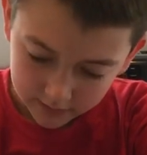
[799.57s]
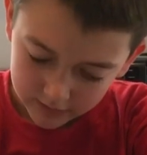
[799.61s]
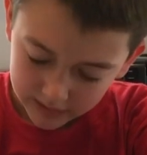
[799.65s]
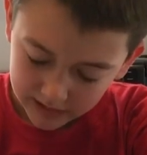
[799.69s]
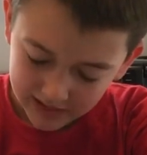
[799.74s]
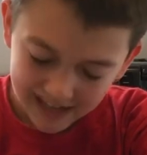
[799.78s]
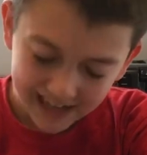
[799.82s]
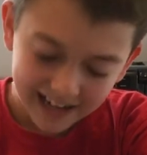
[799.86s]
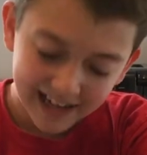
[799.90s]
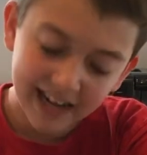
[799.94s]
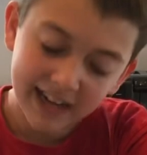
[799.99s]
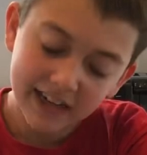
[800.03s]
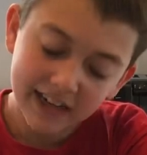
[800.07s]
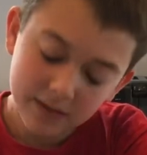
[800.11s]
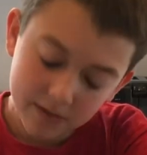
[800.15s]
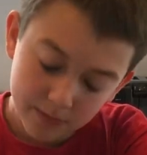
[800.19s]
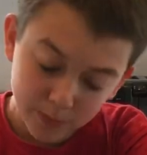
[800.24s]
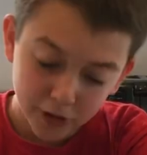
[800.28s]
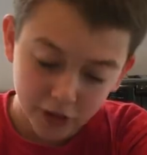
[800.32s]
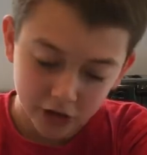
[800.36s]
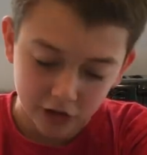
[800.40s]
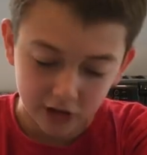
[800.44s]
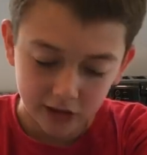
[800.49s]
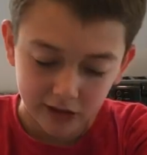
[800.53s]
It is
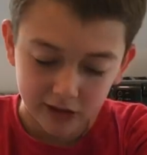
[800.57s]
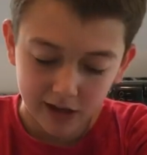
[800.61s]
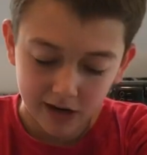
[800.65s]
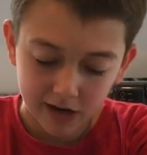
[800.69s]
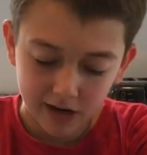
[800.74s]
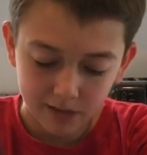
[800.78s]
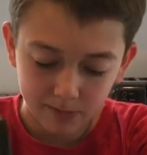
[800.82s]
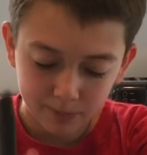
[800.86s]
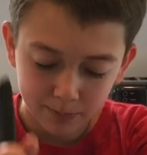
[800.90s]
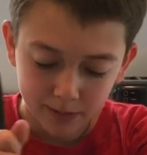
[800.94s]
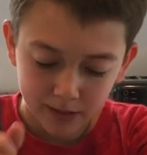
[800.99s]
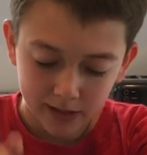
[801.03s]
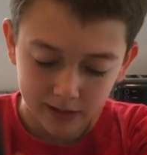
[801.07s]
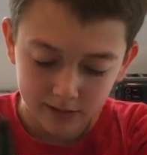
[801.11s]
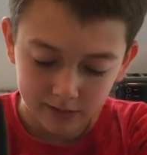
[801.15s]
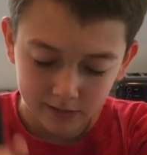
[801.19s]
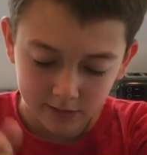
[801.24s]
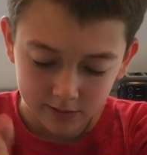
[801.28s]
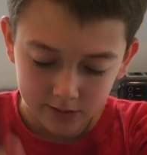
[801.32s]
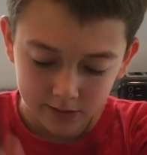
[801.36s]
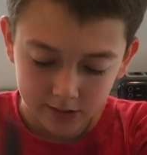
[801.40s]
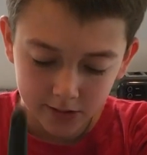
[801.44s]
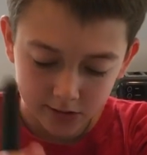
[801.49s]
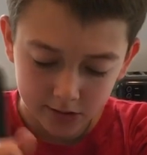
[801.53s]
mushing up, but
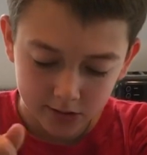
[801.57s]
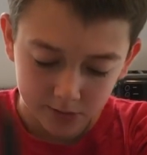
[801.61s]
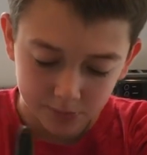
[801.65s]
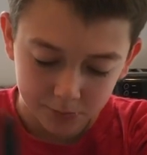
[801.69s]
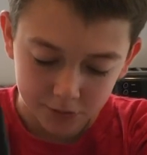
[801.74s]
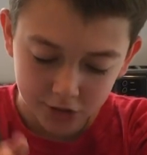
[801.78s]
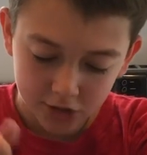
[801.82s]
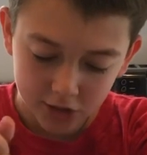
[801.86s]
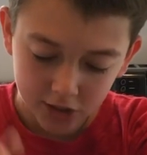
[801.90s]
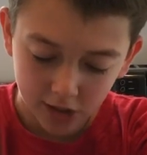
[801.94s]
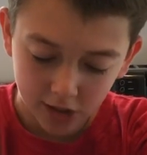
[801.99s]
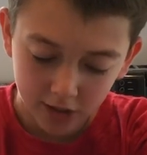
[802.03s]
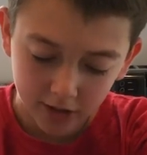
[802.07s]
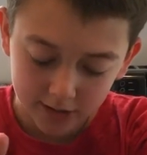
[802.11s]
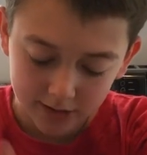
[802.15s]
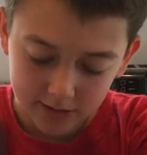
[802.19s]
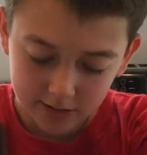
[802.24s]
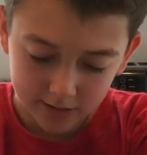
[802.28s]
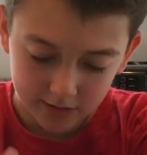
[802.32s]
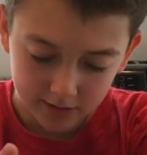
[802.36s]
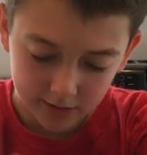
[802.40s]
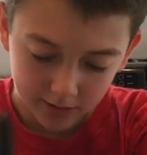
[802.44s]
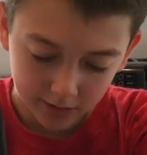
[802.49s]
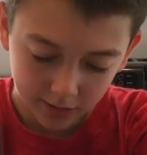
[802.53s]
there's some chunks
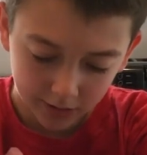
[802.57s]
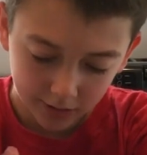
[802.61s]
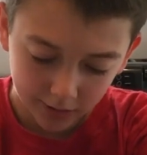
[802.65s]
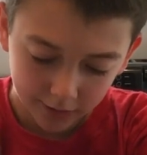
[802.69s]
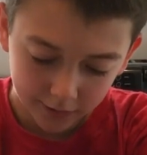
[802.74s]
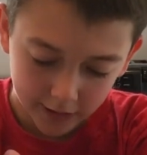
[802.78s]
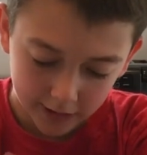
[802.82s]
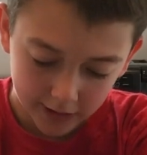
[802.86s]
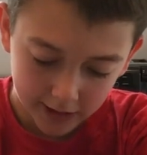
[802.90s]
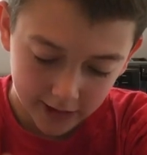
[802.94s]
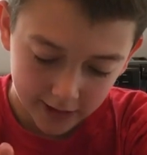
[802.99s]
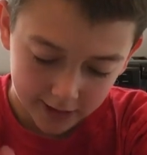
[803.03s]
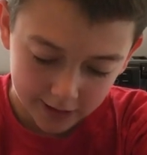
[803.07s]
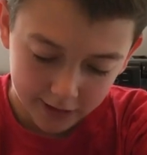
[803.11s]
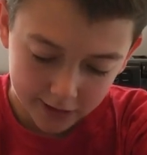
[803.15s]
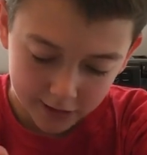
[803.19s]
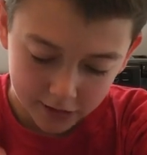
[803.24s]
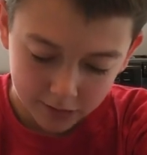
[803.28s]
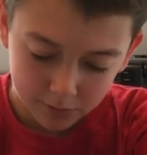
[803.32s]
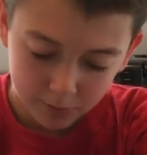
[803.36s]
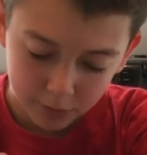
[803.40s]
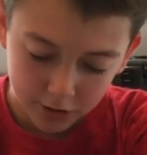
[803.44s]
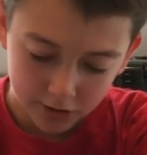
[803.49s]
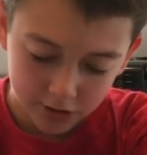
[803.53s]
in here that I need
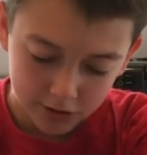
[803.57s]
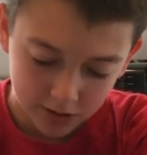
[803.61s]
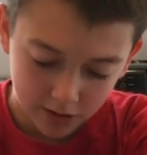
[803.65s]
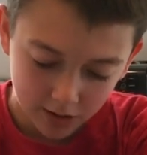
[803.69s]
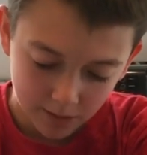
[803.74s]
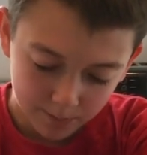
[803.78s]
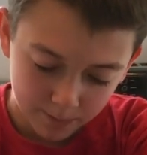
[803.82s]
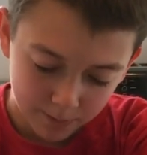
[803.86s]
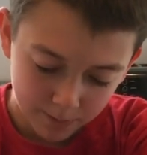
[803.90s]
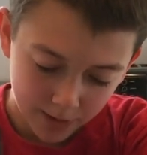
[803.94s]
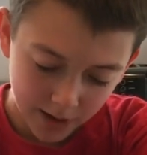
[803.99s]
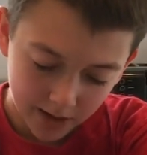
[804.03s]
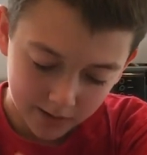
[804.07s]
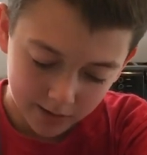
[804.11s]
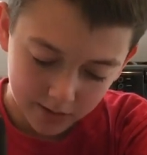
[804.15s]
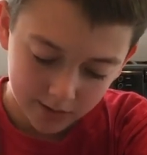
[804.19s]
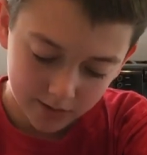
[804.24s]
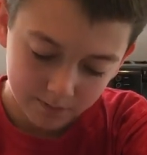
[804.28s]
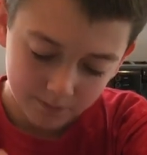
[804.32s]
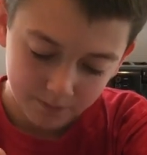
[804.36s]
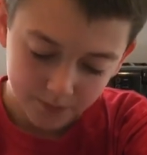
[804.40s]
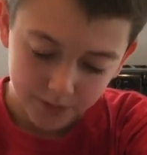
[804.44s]
to mush up better.